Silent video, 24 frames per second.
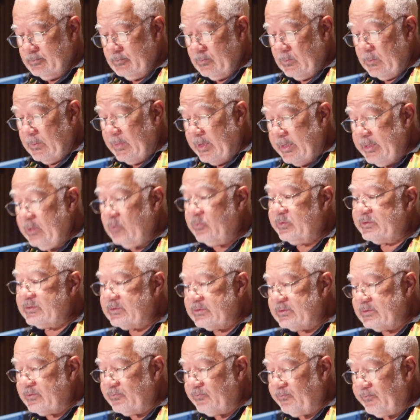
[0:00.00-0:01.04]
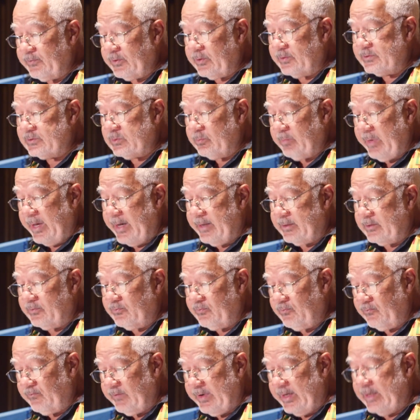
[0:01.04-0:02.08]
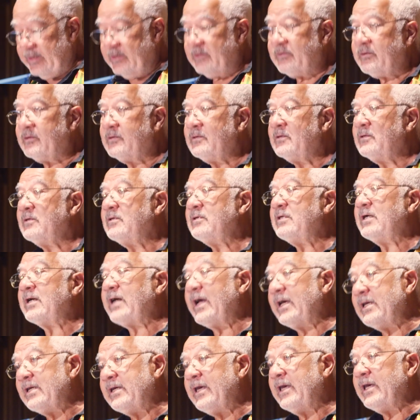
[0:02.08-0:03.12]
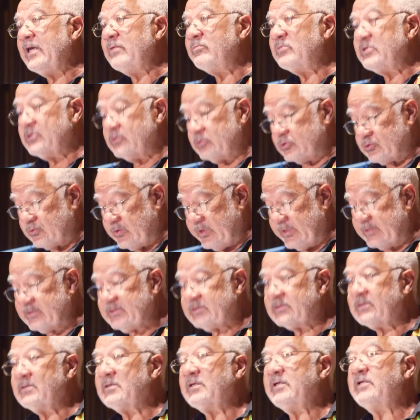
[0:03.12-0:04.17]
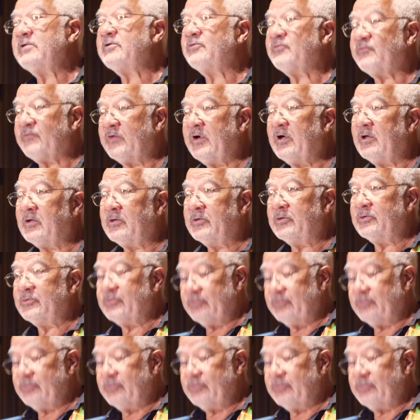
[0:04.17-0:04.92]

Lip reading: He was the first man of faith that I came to trust and to follow.